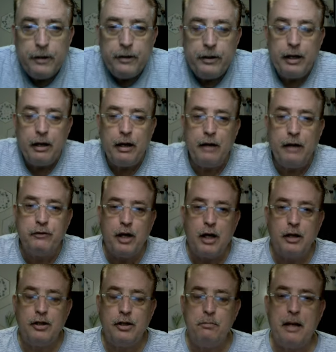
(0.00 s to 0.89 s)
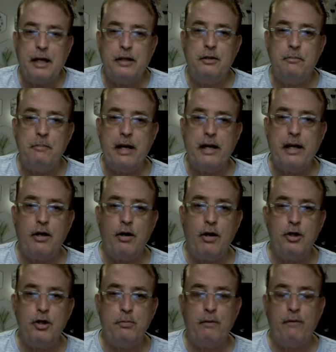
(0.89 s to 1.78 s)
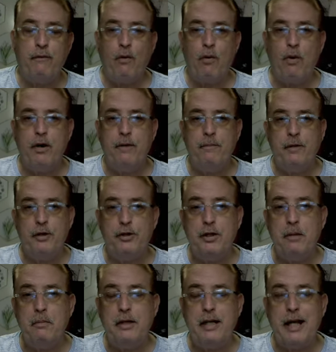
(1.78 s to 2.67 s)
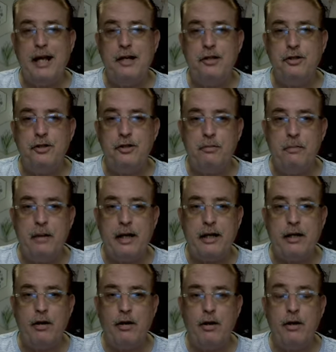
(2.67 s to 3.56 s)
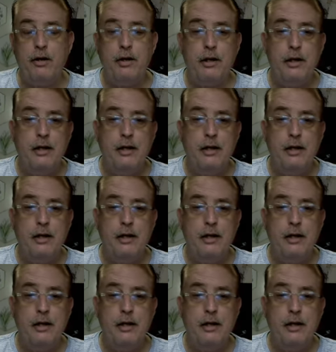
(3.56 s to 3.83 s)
Now, I've talked about the Medicards before. There's limitations to Medicard.